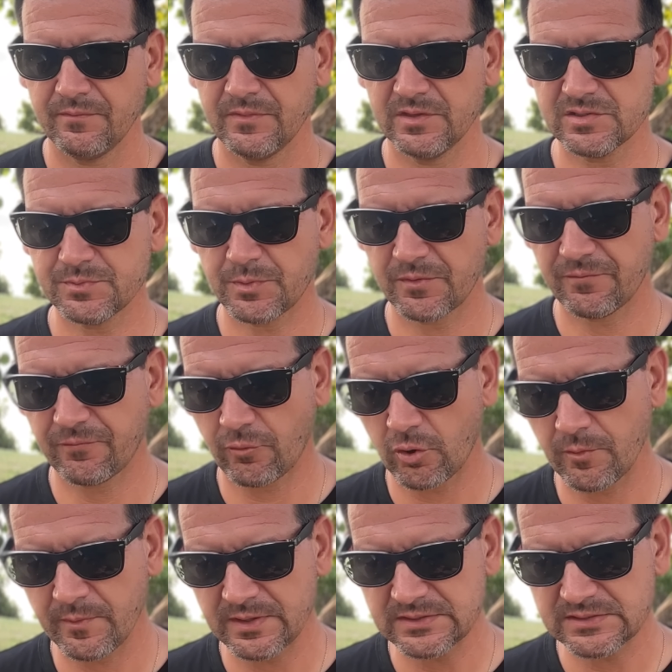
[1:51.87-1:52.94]
This
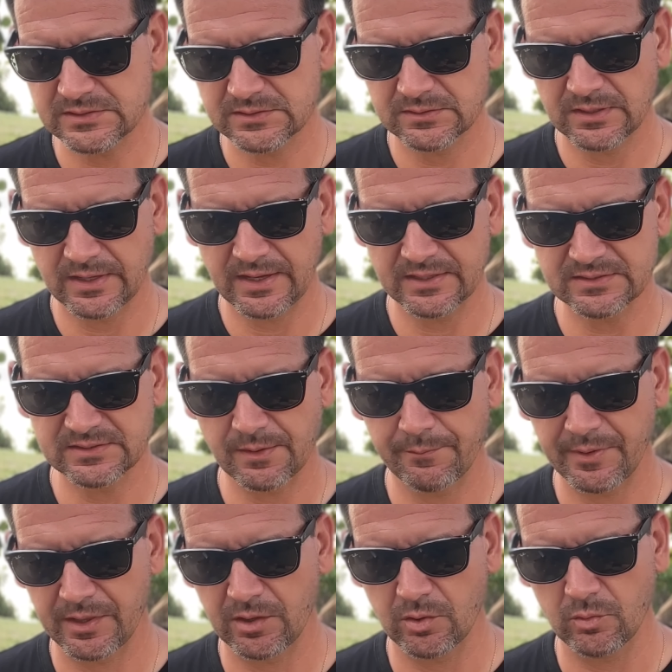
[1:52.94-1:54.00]
performance against
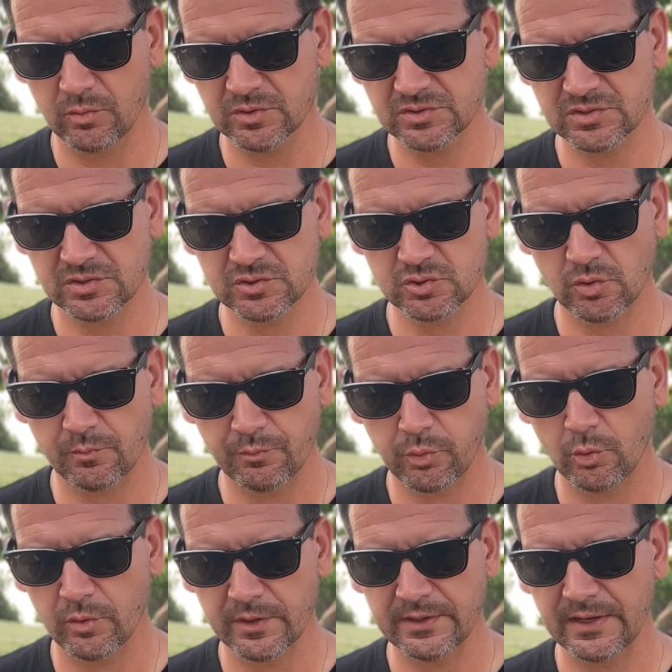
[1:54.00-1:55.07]
Tabilo was so
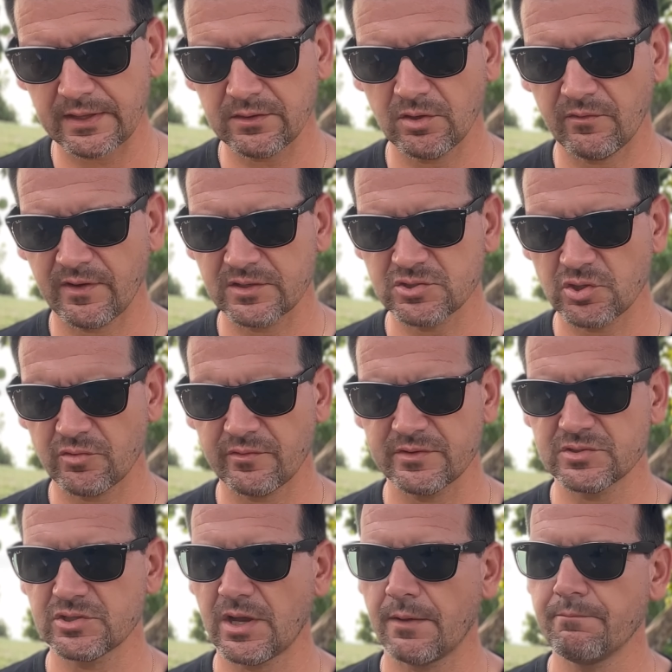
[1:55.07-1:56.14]
poor that Novak
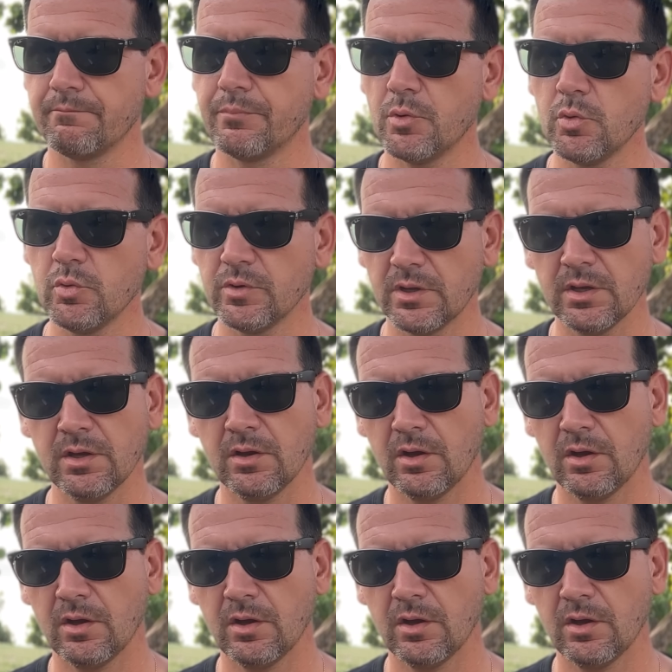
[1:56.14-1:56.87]
Djokovic got booed